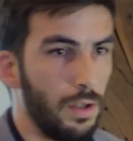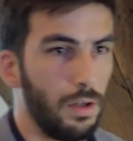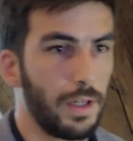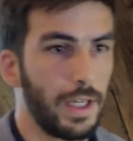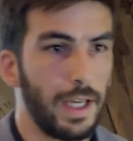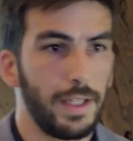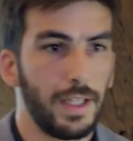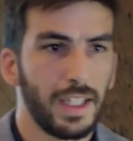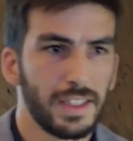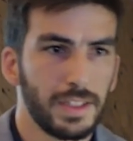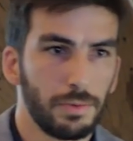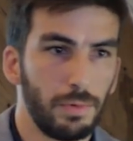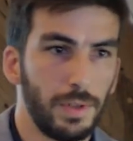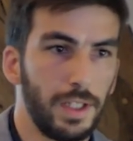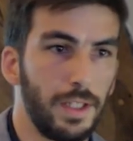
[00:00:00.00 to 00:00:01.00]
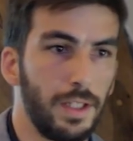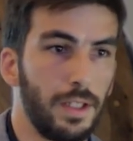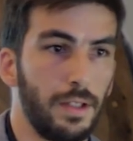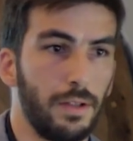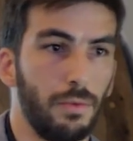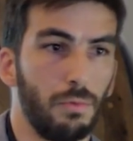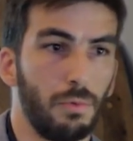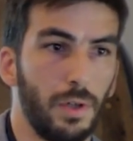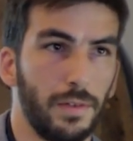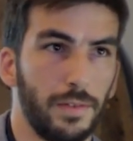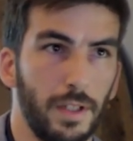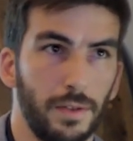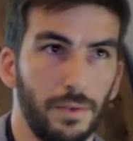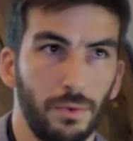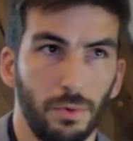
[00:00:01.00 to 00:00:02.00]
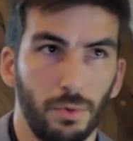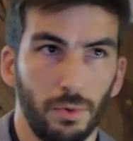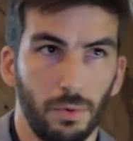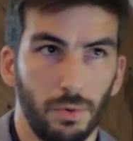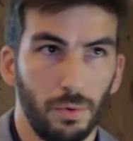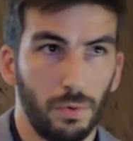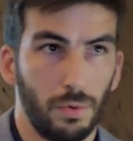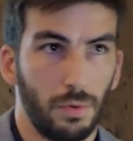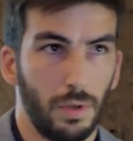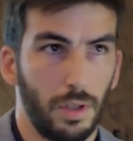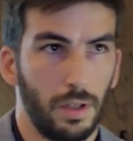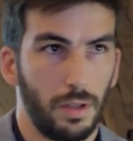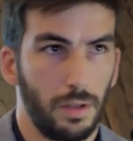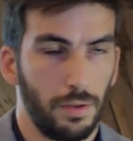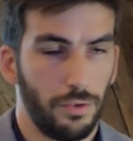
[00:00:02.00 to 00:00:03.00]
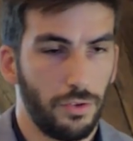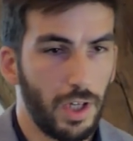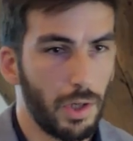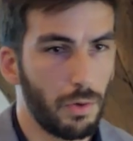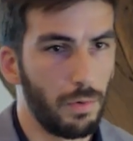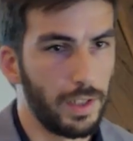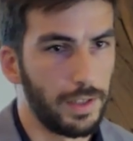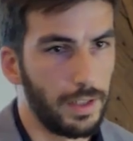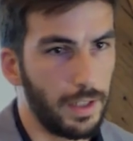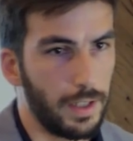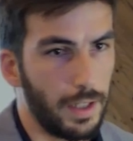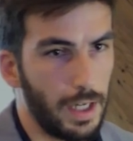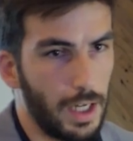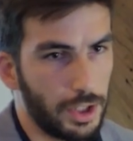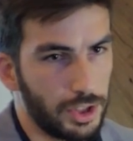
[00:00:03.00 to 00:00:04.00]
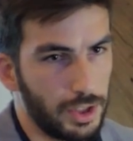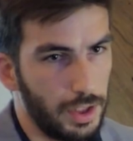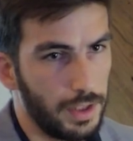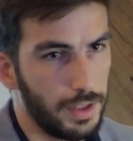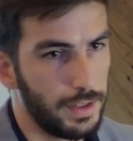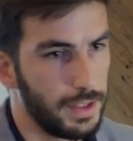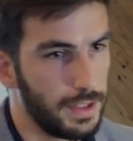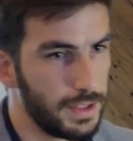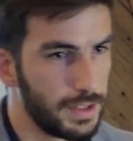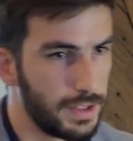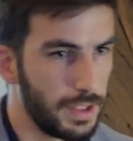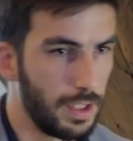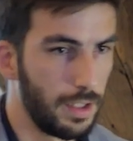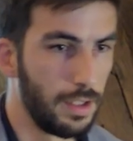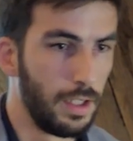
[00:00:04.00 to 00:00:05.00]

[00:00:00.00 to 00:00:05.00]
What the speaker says: Okay, next we wanted to check whether actually these